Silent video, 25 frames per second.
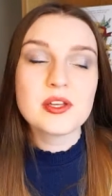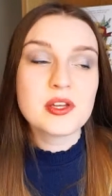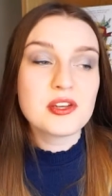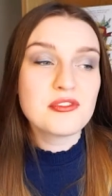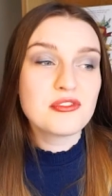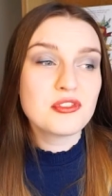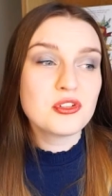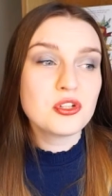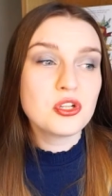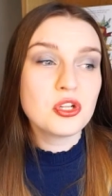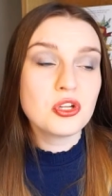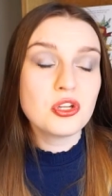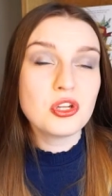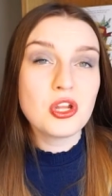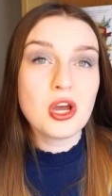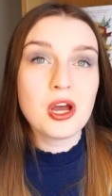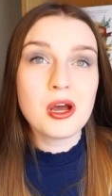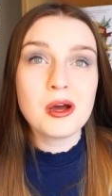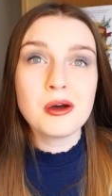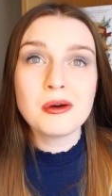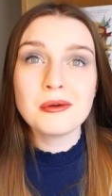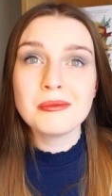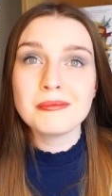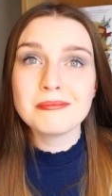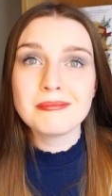So if you don't
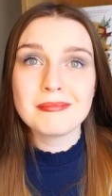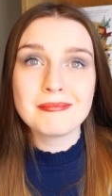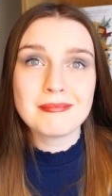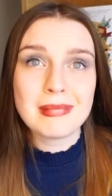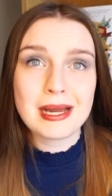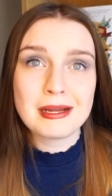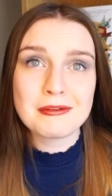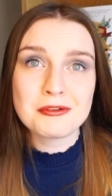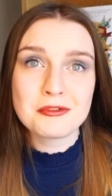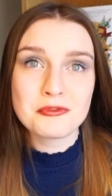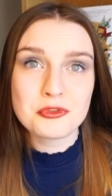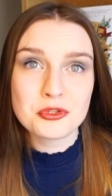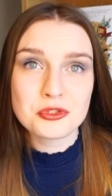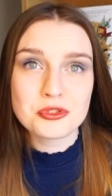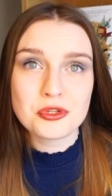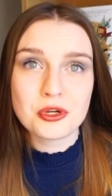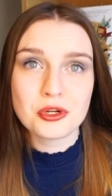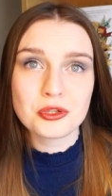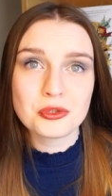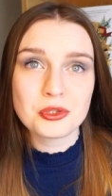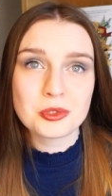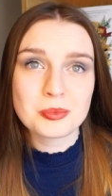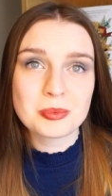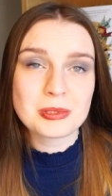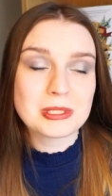know, my reviews
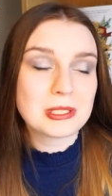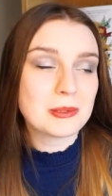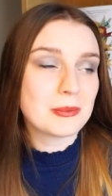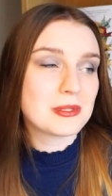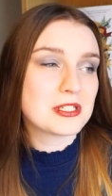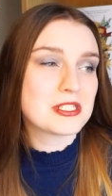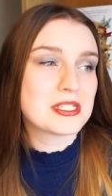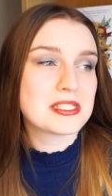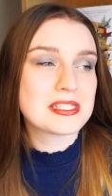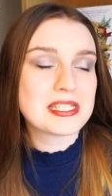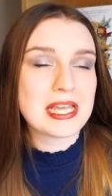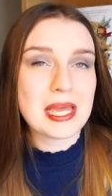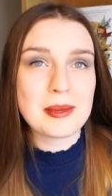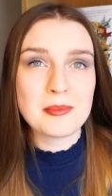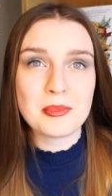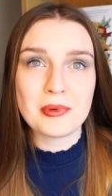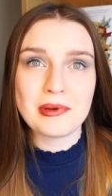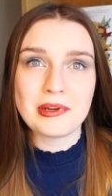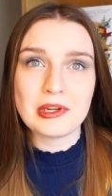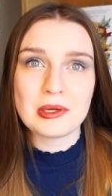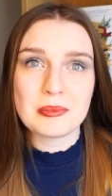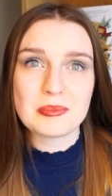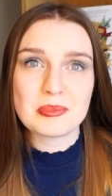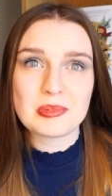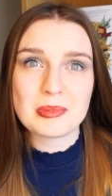all look pretty much the same.
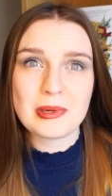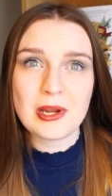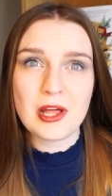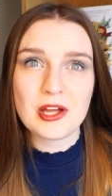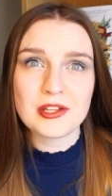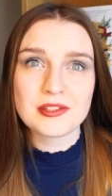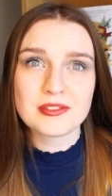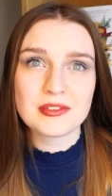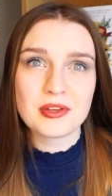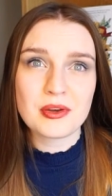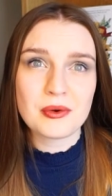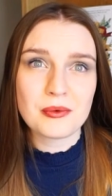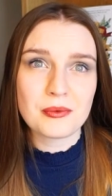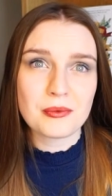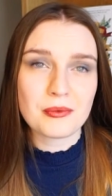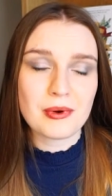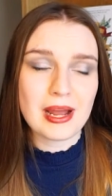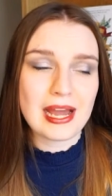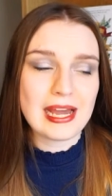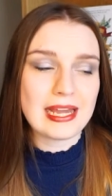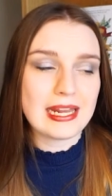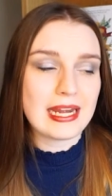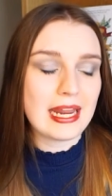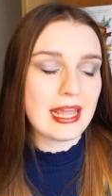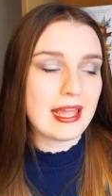We're gonna plot,
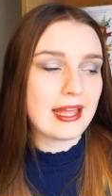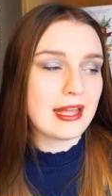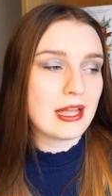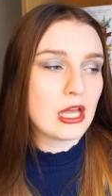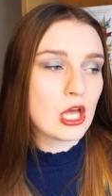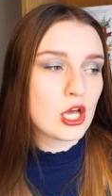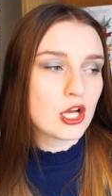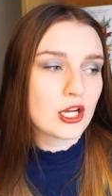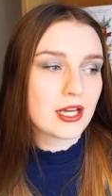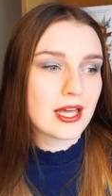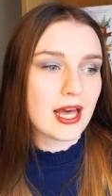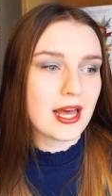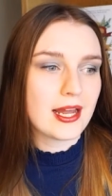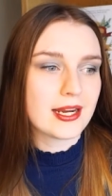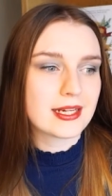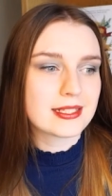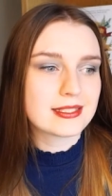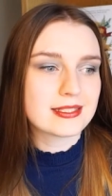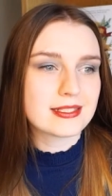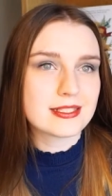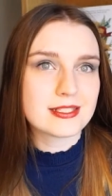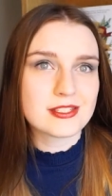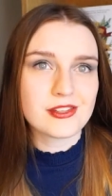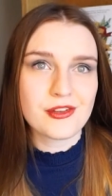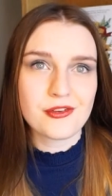writing,
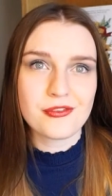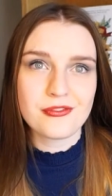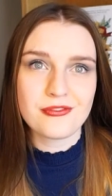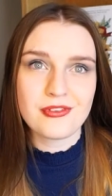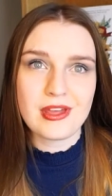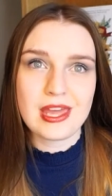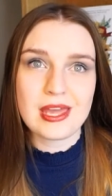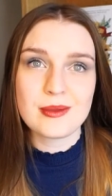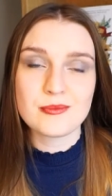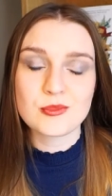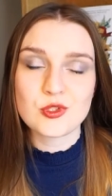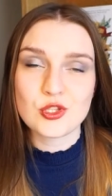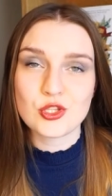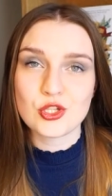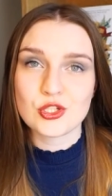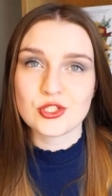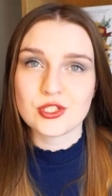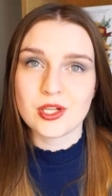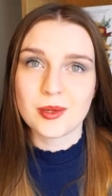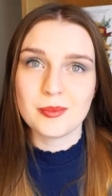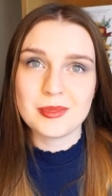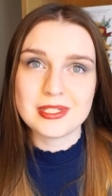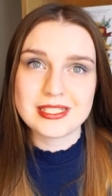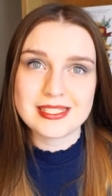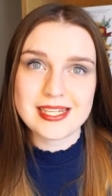characters, themes.
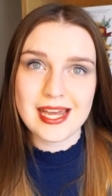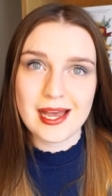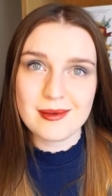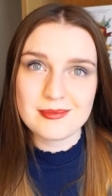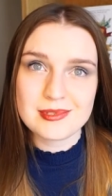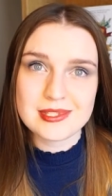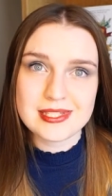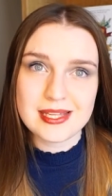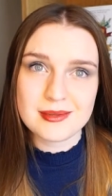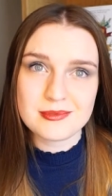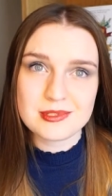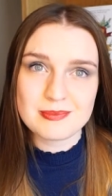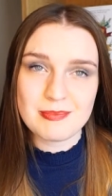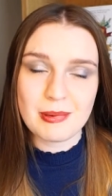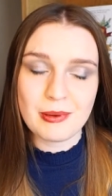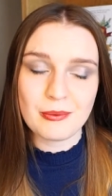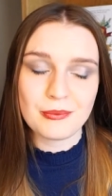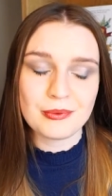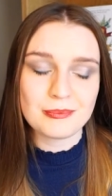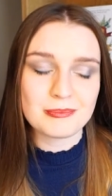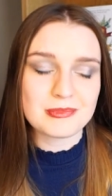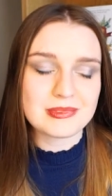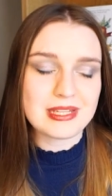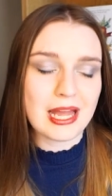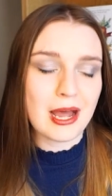There's gonna be timestamps
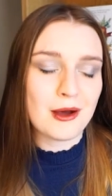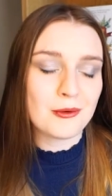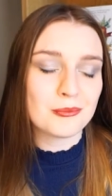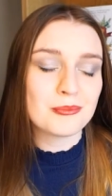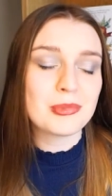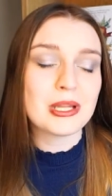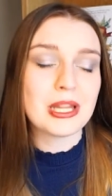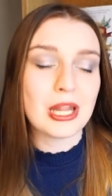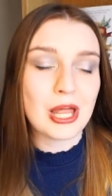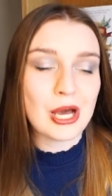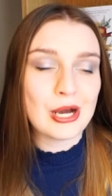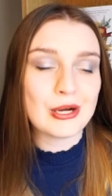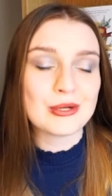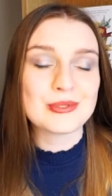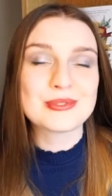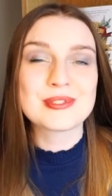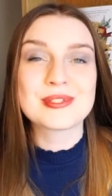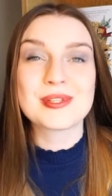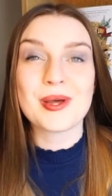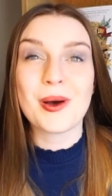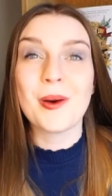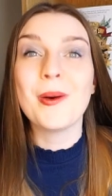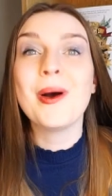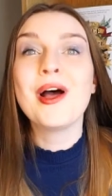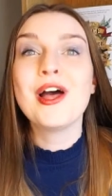down below,
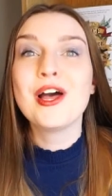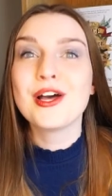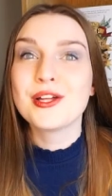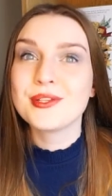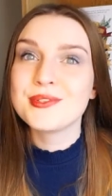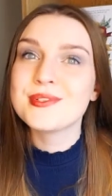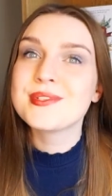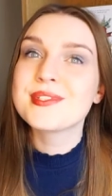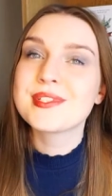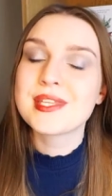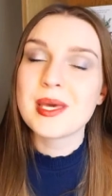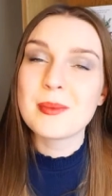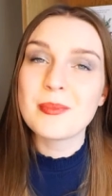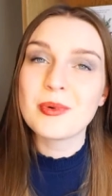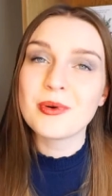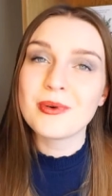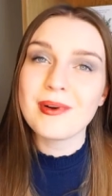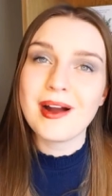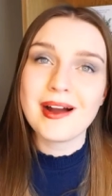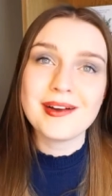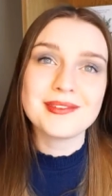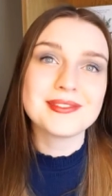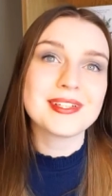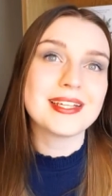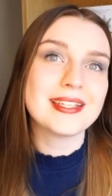so do skip
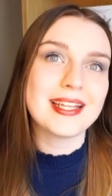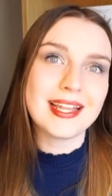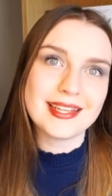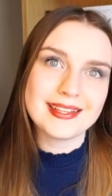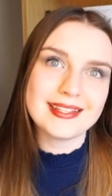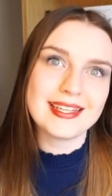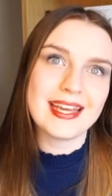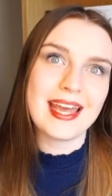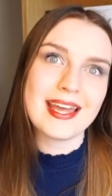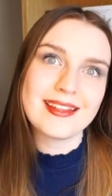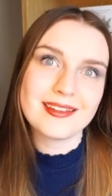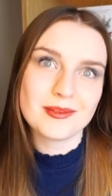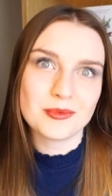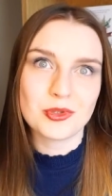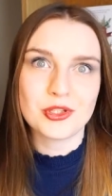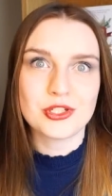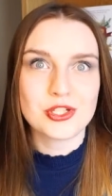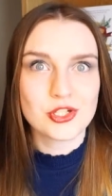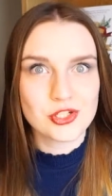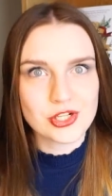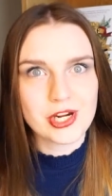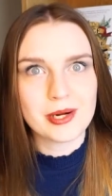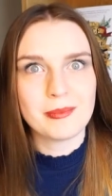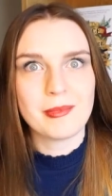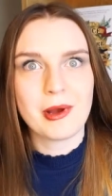around, and at the end I'm
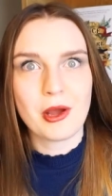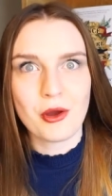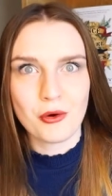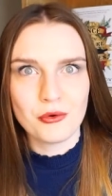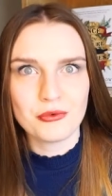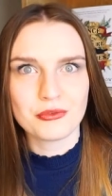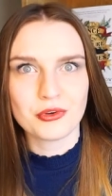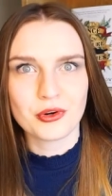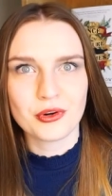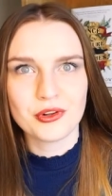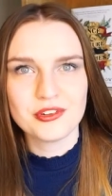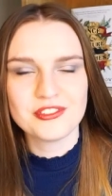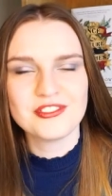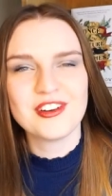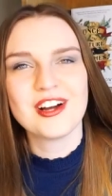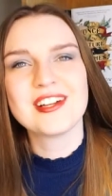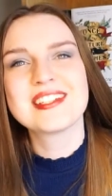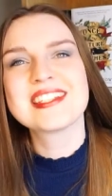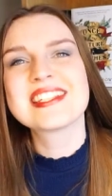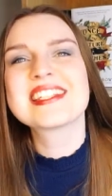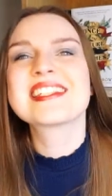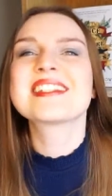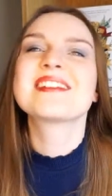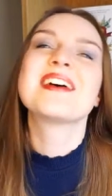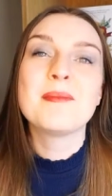gonna share my overall
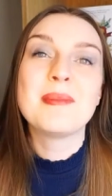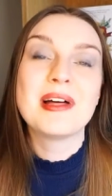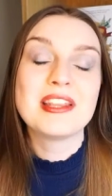thoughts.